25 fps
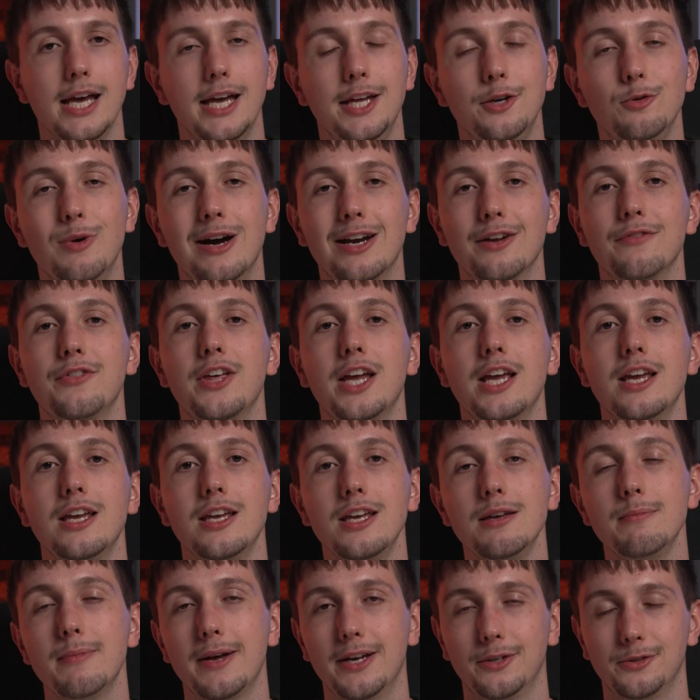In one of the
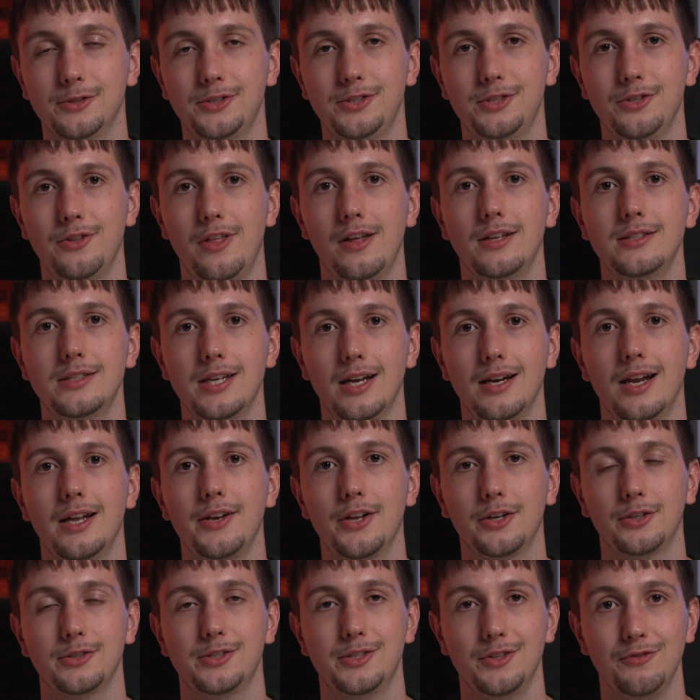emails to the
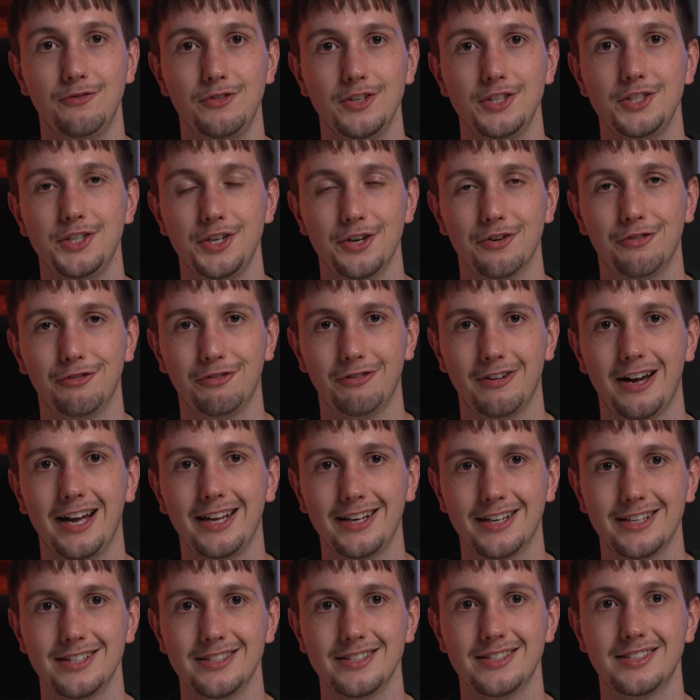Teladoc's VC of
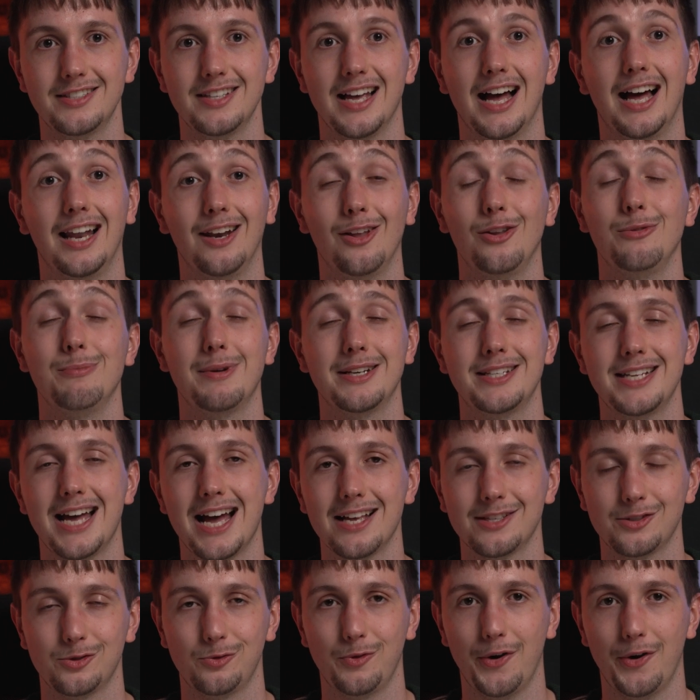Finance, Alon Matas